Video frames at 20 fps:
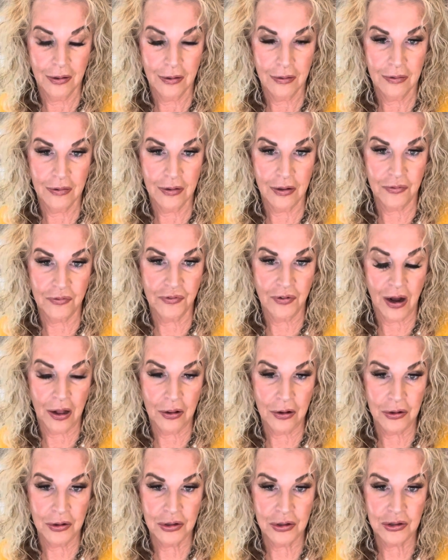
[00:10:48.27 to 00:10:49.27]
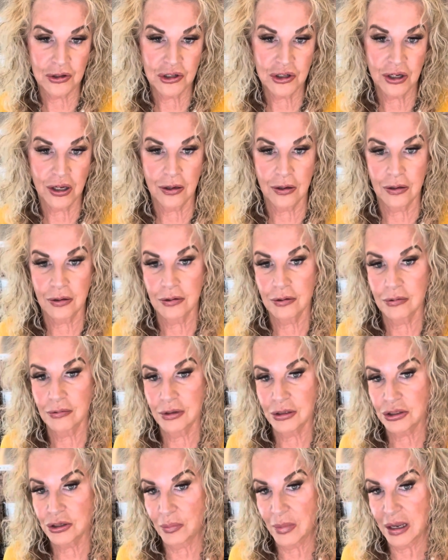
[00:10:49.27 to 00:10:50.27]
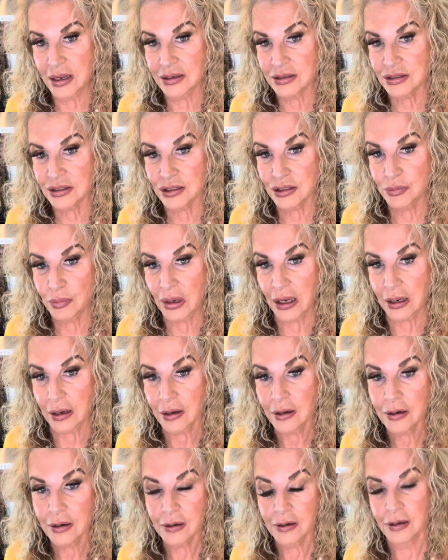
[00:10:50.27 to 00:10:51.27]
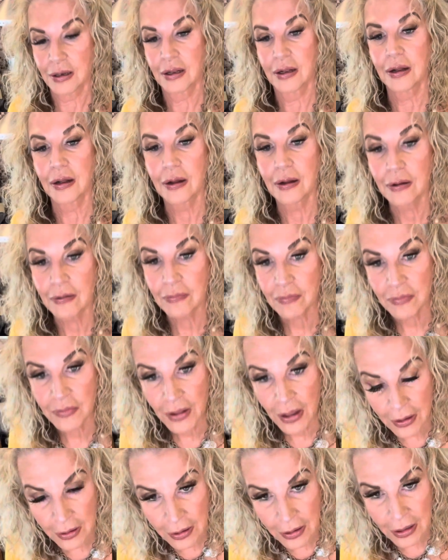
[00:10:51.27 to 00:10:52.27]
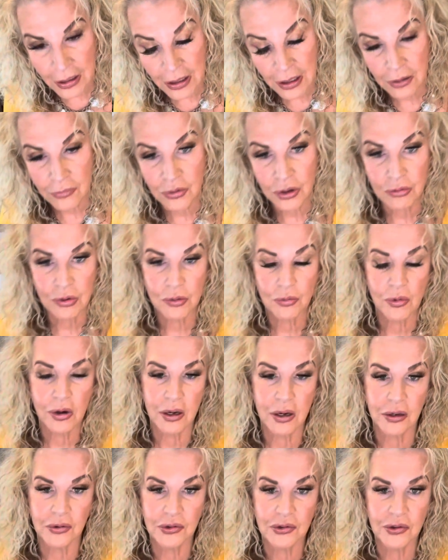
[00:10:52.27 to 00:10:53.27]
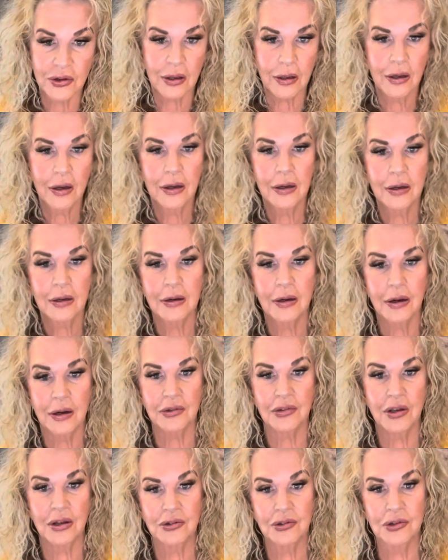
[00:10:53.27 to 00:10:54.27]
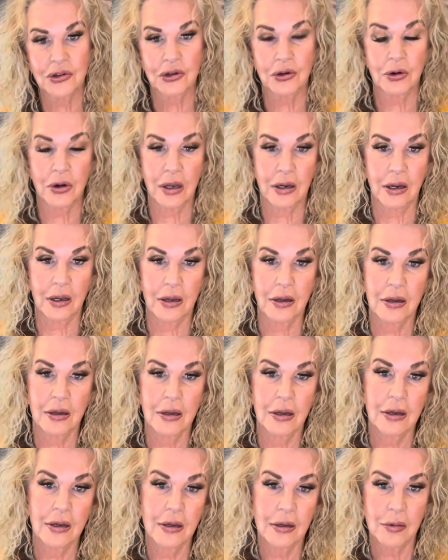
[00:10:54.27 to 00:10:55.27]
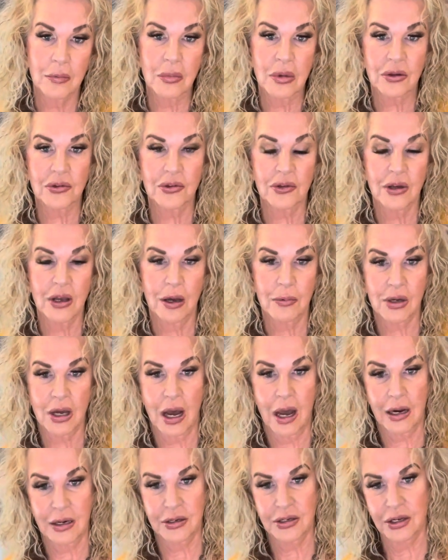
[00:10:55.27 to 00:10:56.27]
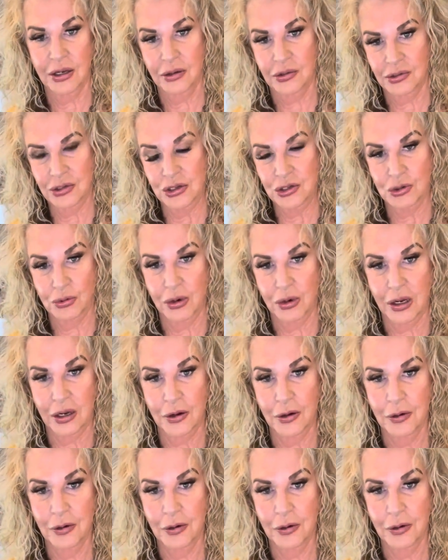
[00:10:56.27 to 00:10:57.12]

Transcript: that follow this channel, which amazes me that any of you would want to see a sexy granny mixing up cocktails each week.